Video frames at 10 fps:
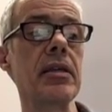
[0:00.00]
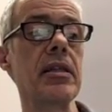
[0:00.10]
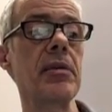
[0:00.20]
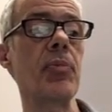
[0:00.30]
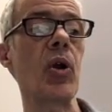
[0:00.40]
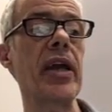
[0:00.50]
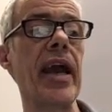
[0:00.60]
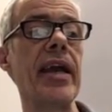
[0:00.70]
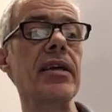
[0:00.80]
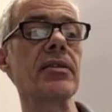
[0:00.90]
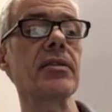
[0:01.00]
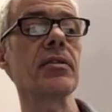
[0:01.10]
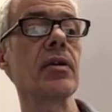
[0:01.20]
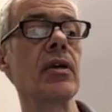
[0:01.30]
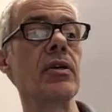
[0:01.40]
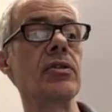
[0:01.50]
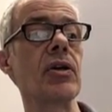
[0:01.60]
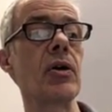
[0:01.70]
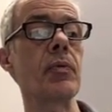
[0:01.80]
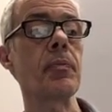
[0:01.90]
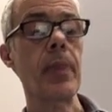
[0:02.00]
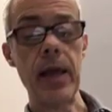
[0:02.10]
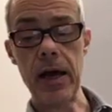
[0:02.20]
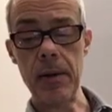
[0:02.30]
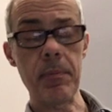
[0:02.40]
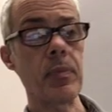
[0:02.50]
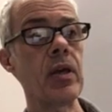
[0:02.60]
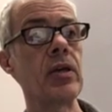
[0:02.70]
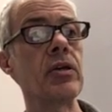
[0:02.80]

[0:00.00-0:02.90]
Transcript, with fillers: the, the So, um,